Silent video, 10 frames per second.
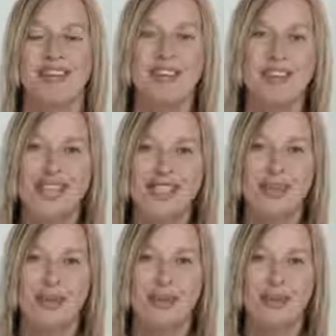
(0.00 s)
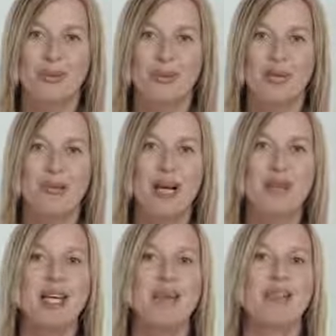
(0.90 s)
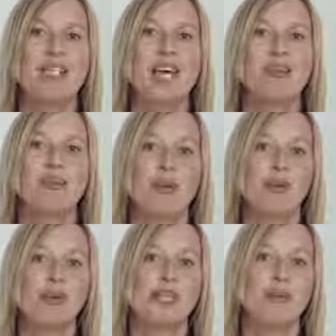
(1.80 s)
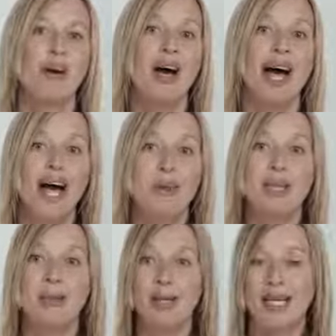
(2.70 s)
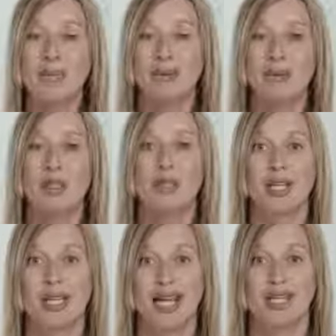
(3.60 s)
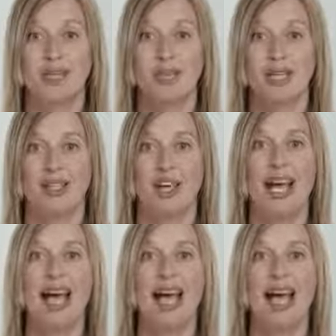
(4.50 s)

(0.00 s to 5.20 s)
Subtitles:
For example, you might be able to get reports about how many people you're connected with